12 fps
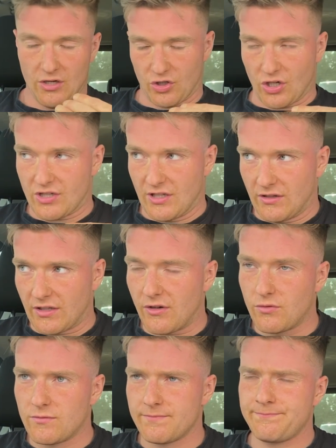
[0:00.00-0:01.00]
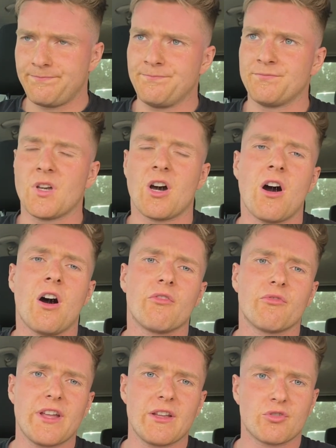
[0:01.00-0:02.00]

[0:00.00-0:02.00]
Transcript: just until our heart rate